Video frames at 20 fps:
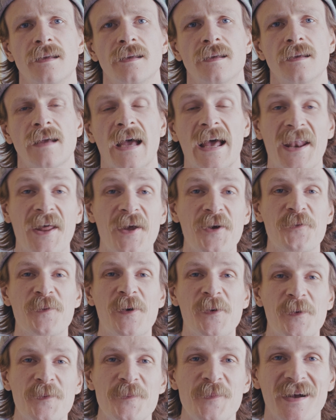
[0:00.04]
Hello,
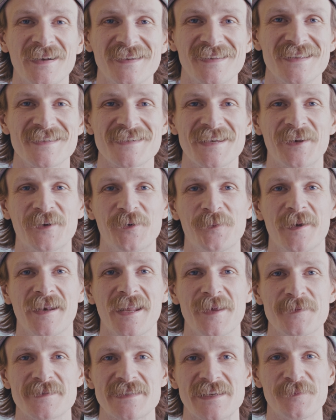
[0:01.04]
welcome back to the channel. My
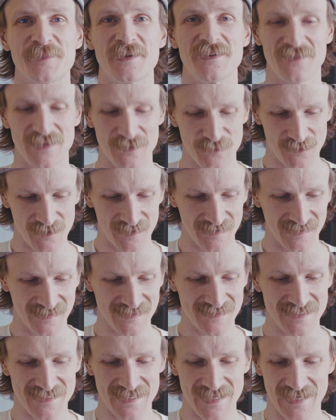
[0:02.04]
name is FPV Wine
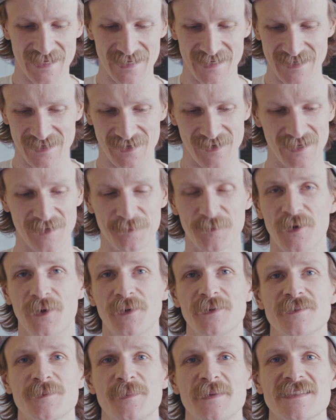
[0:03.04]
and today I'm
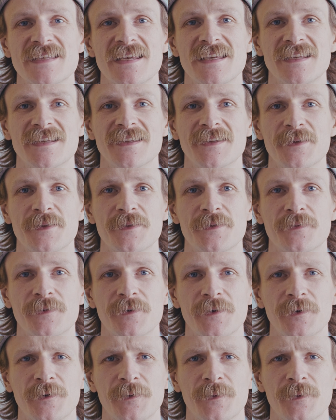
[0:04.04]
going to be taking you through